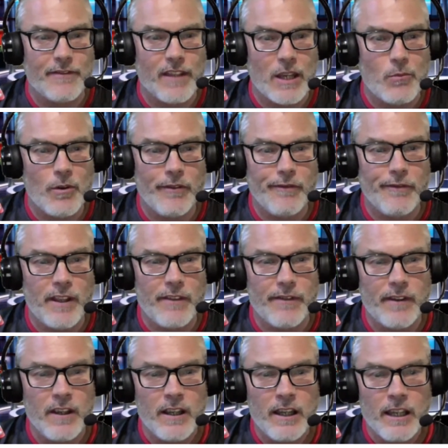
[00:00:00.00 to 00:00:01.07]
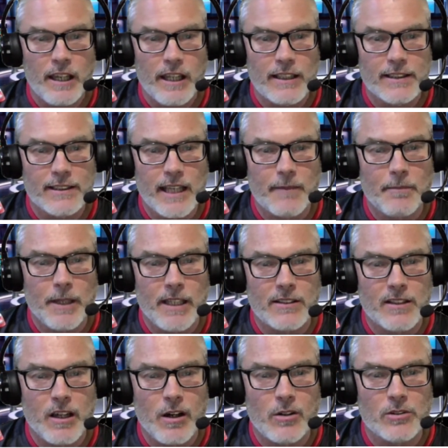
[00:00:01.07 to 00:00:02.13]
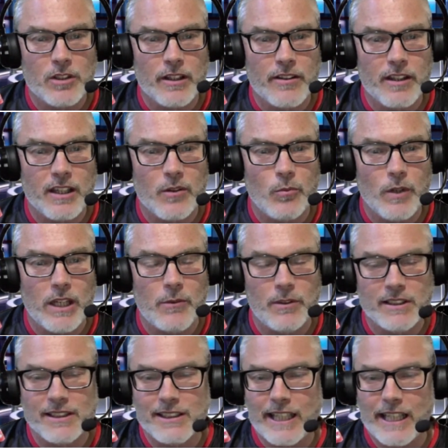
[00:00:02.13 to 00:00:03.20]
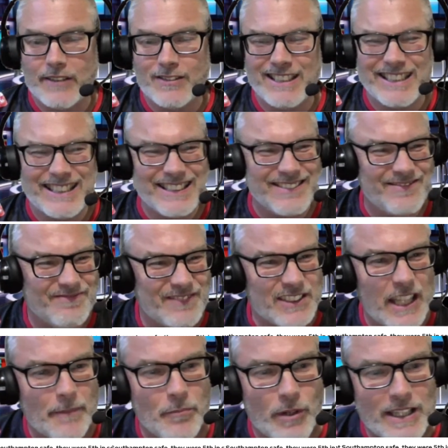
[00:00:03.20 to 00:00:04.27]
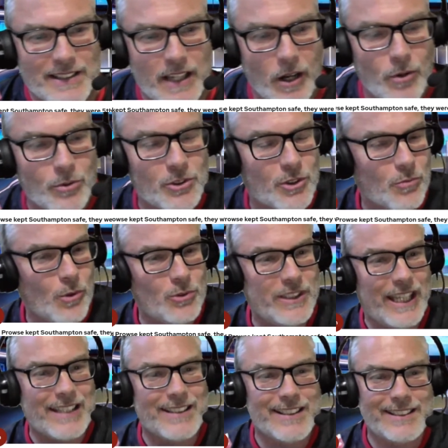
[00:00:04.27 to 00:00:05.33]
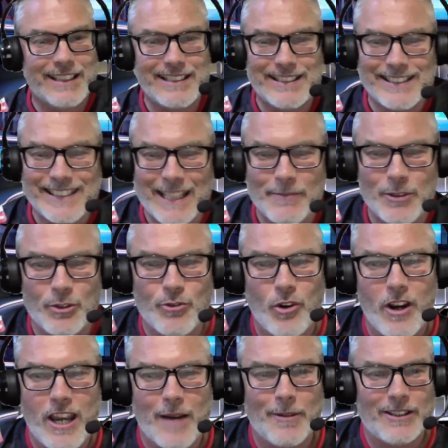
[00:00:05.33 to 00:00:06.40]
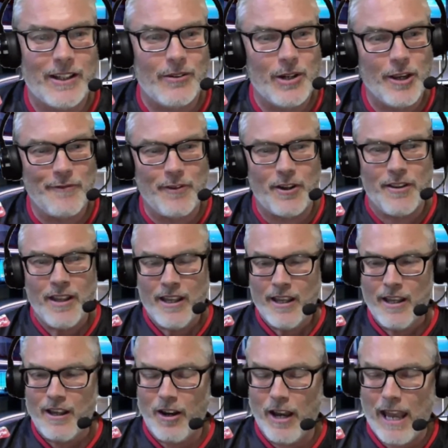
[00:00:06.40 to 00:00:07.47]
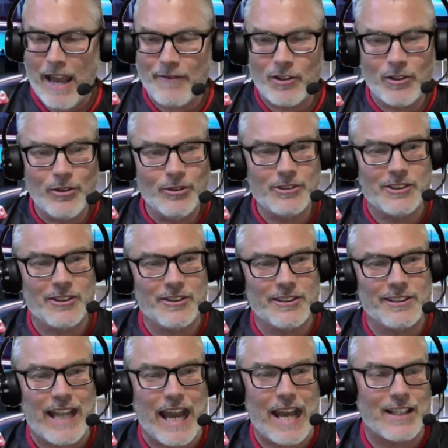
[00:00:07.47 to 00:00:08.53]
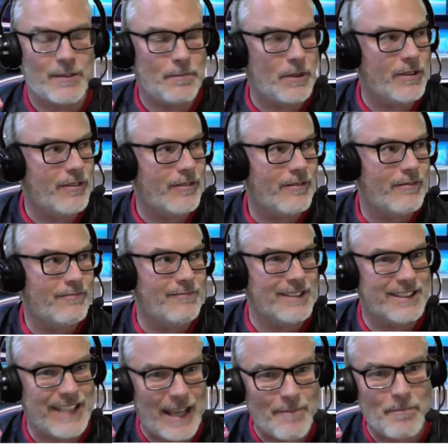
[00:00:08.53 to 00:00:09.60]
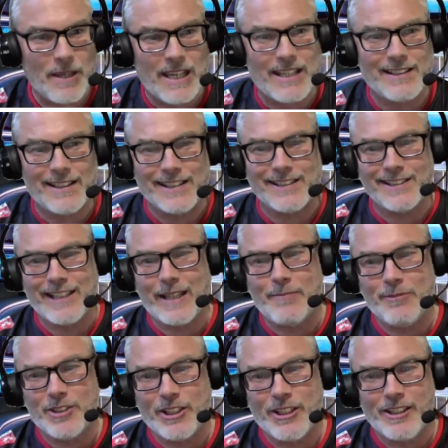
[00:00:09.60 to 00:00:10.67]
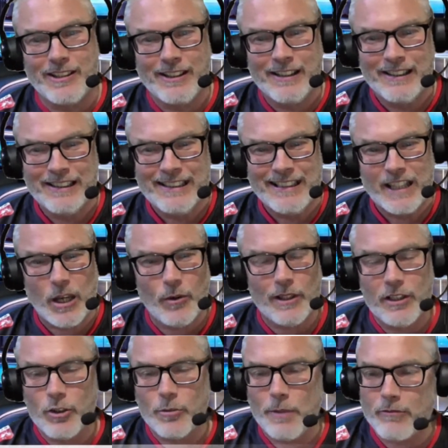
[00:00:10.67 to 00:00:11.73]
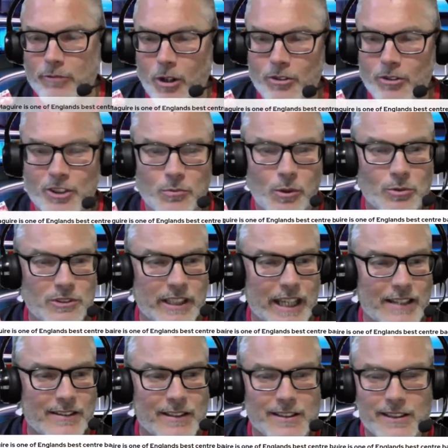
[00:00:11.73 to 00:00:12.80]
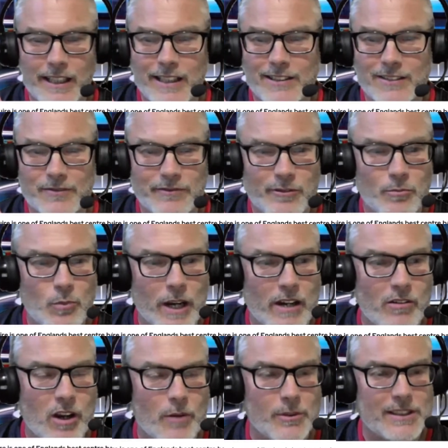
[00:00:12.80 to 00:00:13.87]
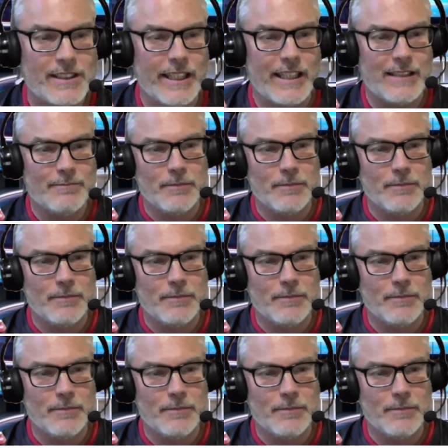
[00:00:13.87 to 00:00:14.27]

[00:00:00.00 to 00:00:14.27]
They were fifth in set-piece goals. I think we were sixth. Set-piece goals towards the end of the season seem to dry up. I don't know if I, I haven't looked at the stats, but the set pieces seem to go a little bit wrong towards the end of the season from where I was sitting.